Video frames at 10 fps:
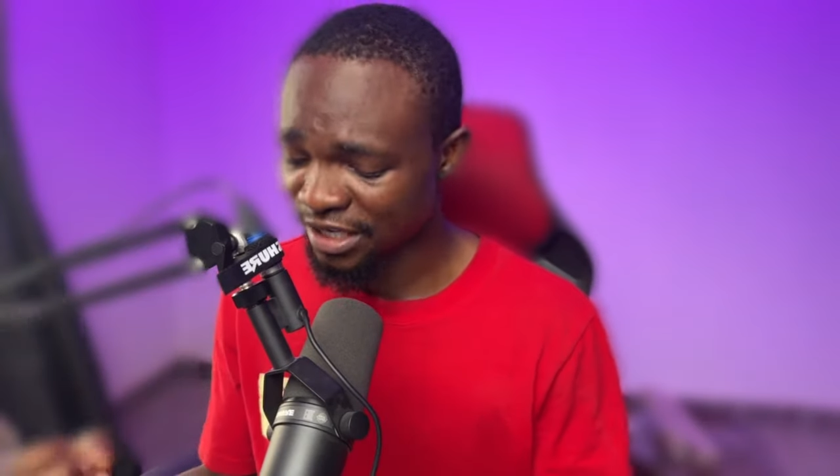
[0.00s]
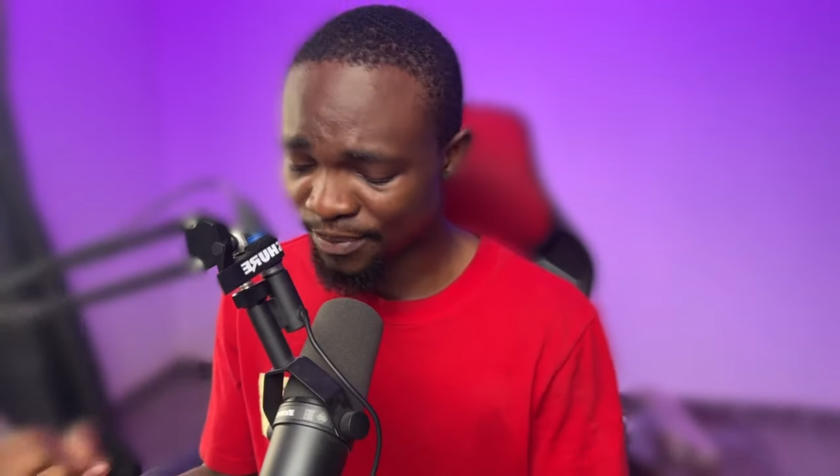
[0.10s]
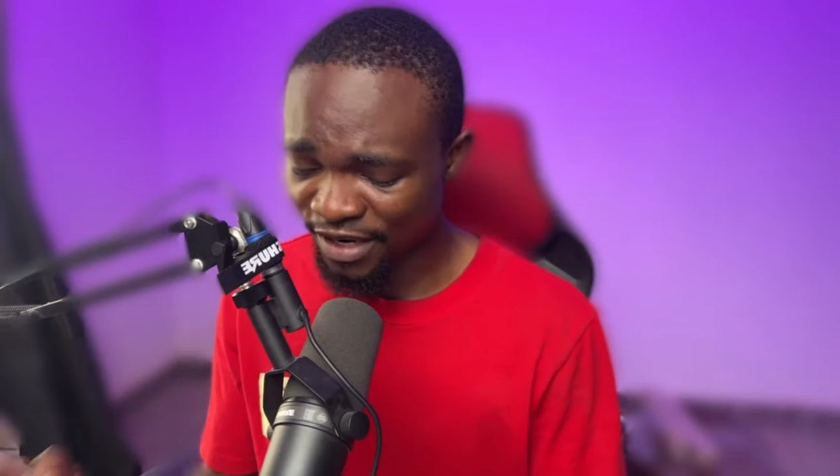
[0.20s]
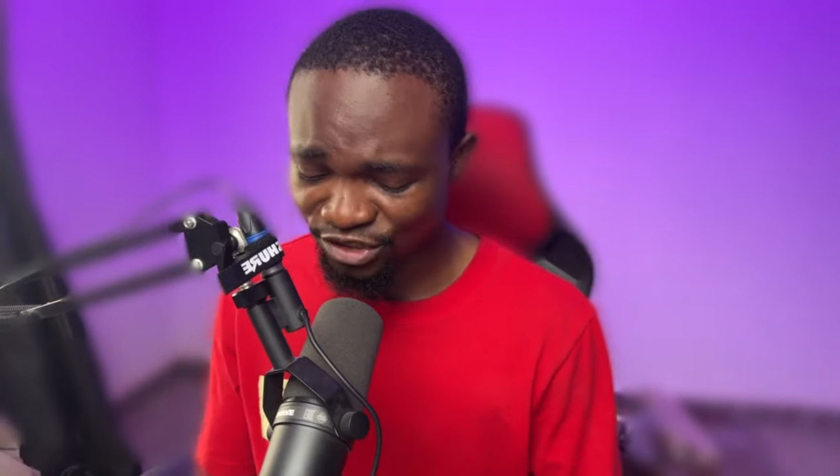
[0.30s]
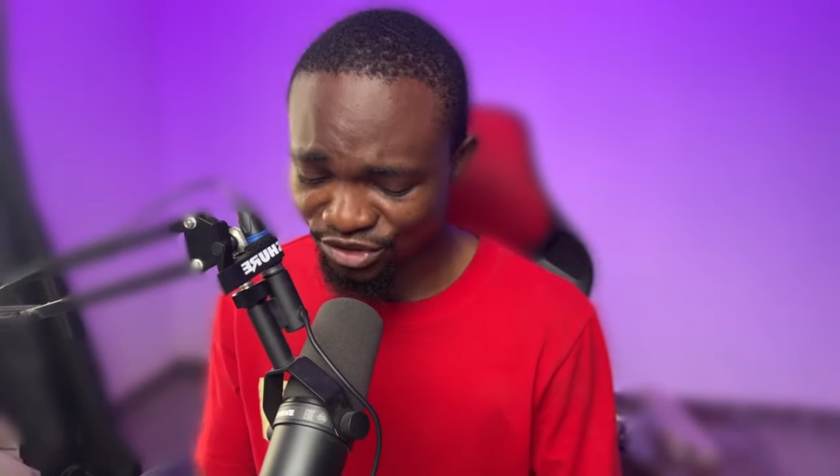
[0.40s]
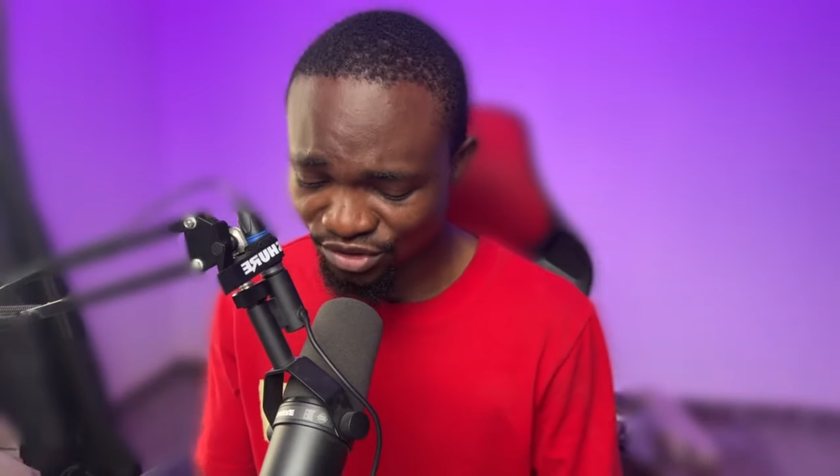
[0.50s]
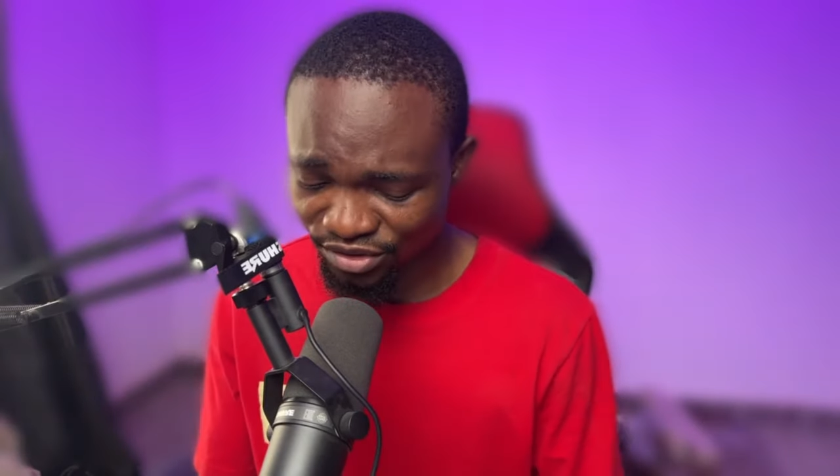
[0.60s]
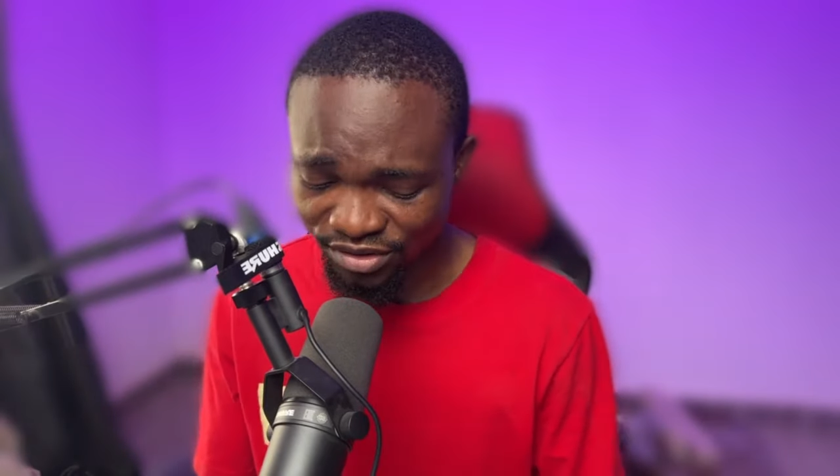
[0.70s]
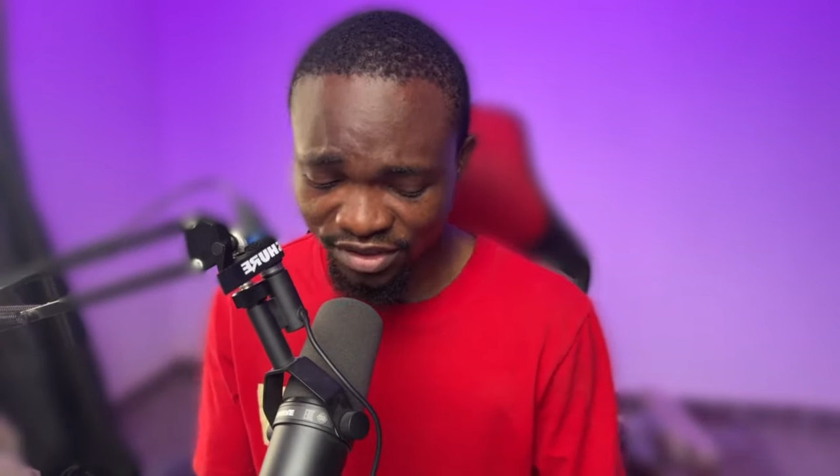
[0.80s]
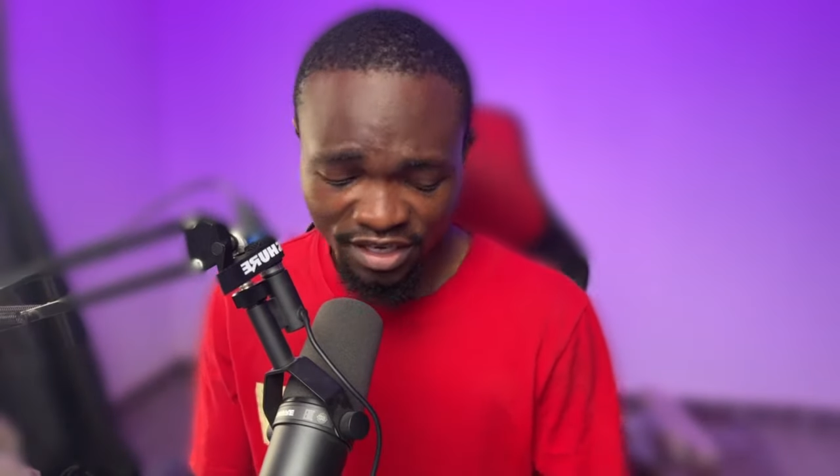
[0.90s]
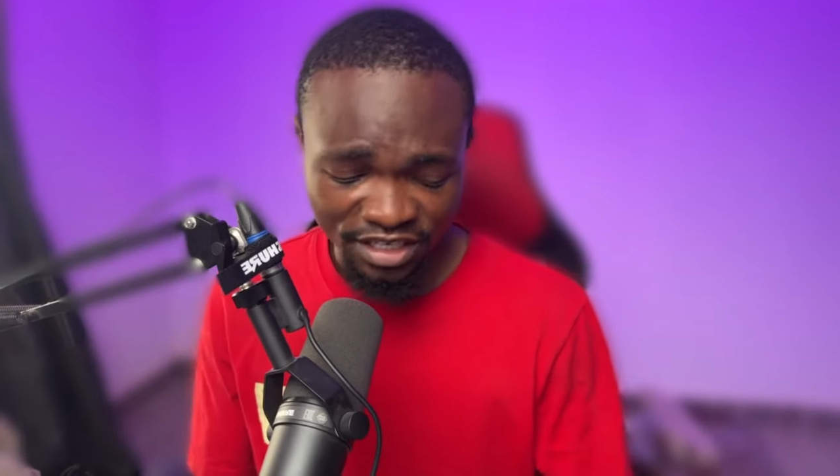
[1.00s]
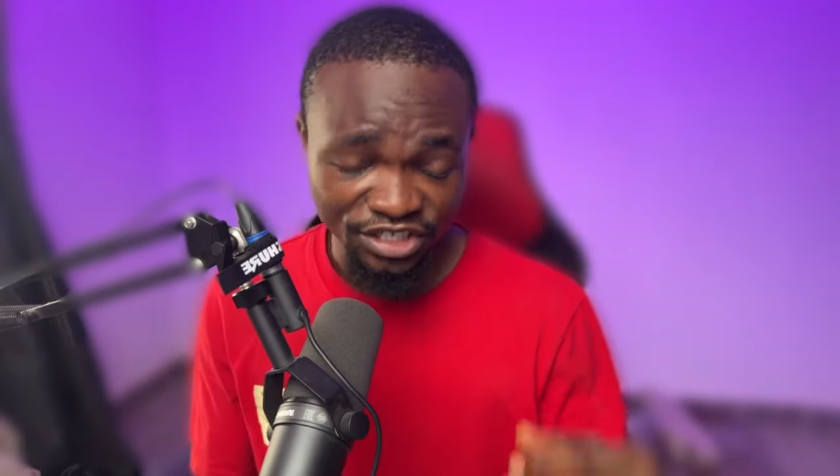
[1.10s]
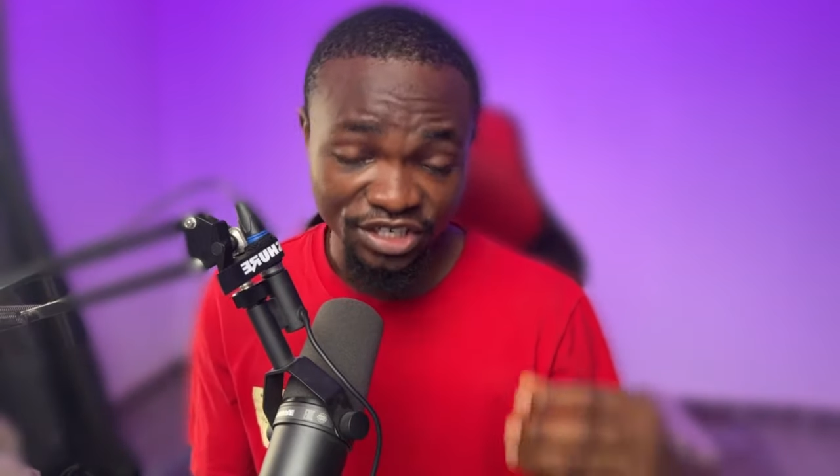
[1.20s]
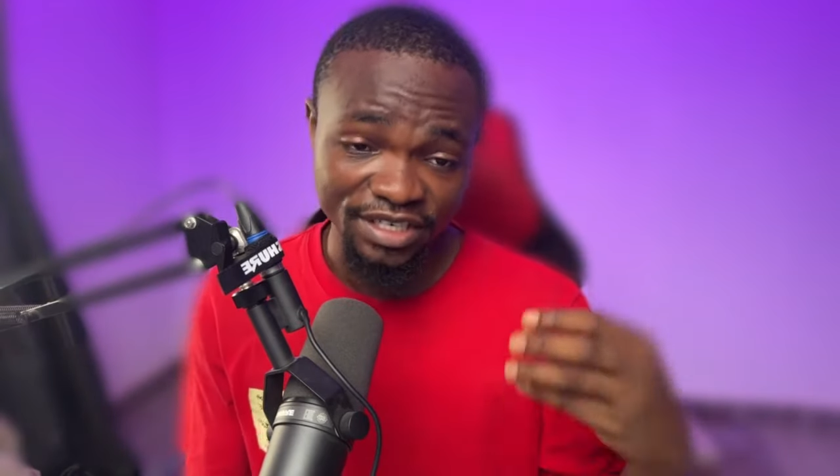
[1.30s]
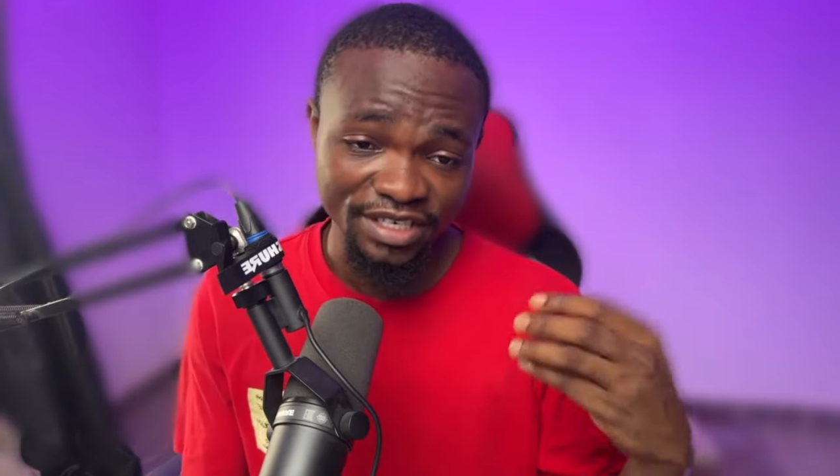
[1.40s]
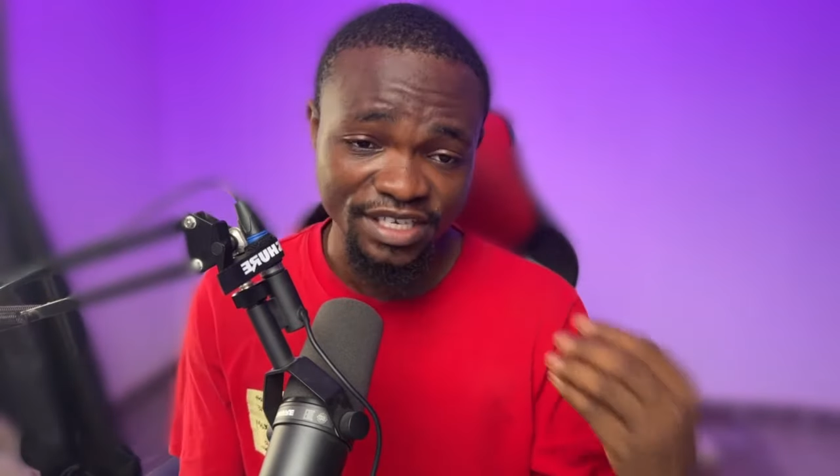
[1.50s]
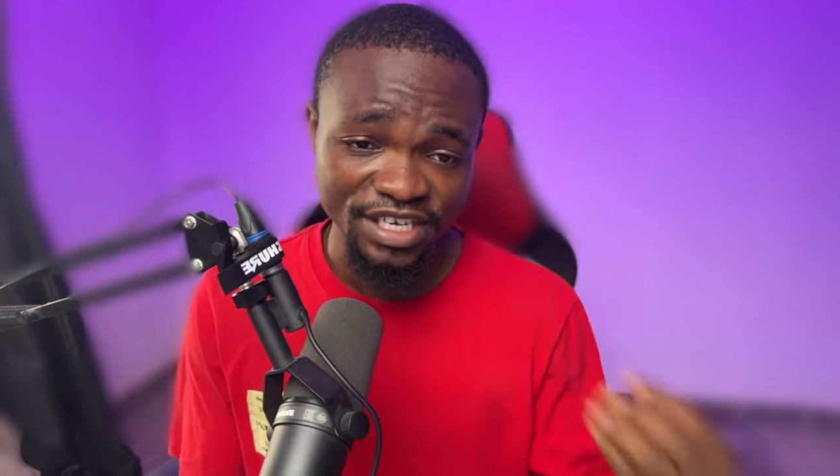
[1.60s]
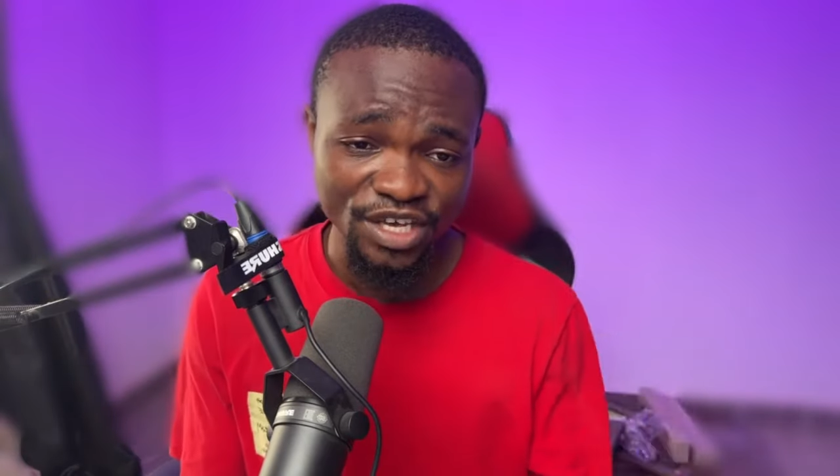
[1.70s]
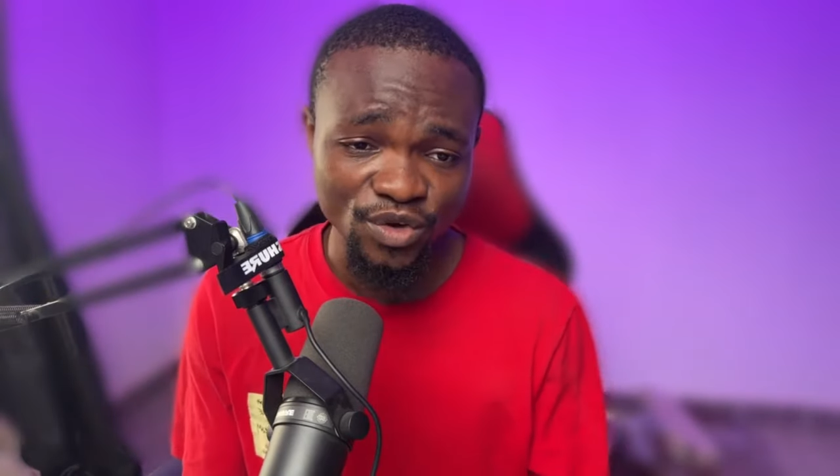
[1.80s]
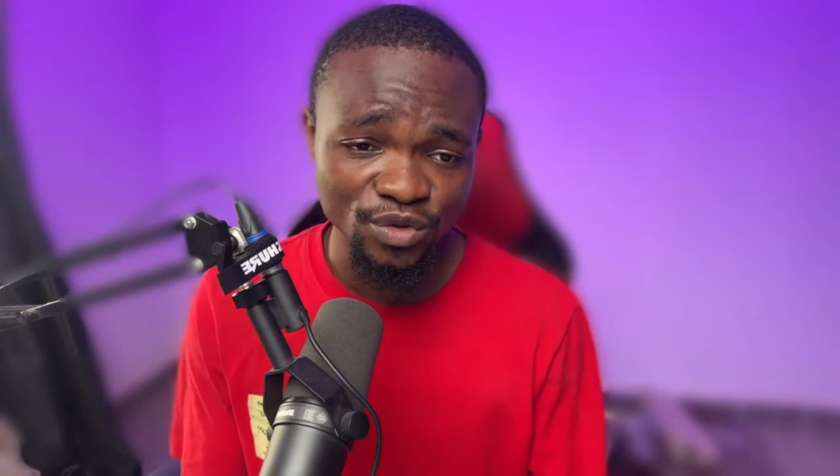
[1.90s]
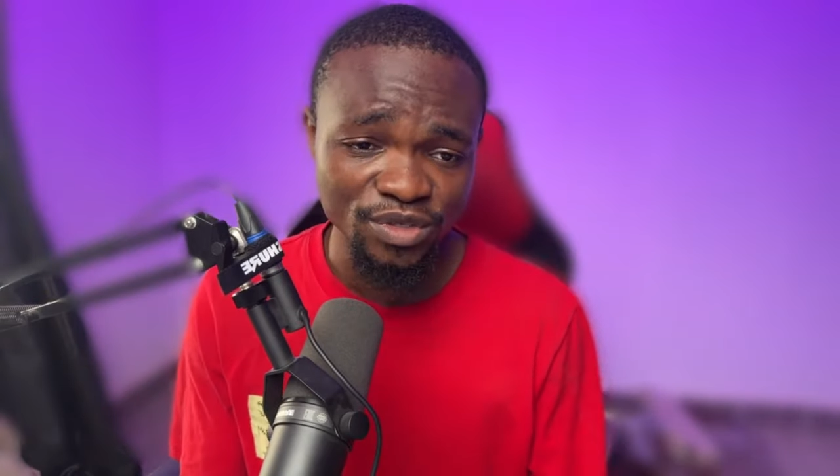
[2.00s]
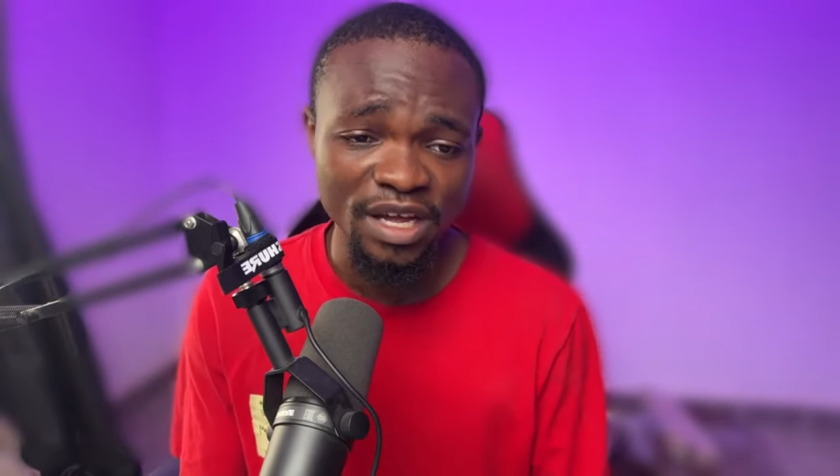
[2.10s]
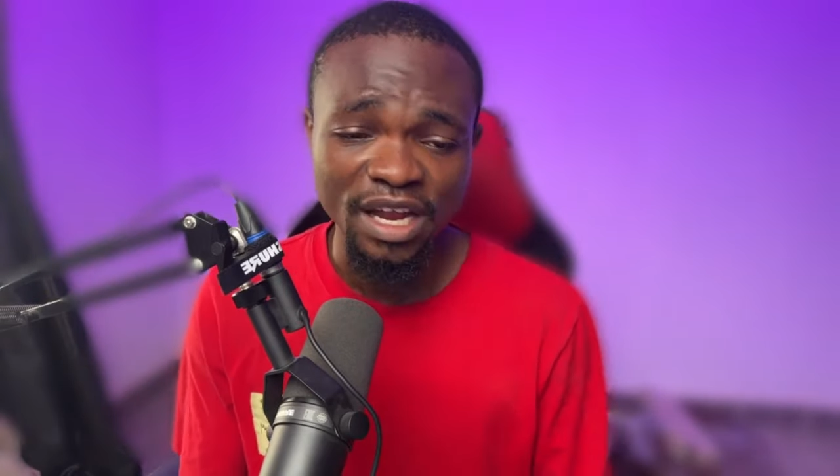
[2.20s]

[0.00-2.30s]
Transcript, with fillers: passion, share their skills,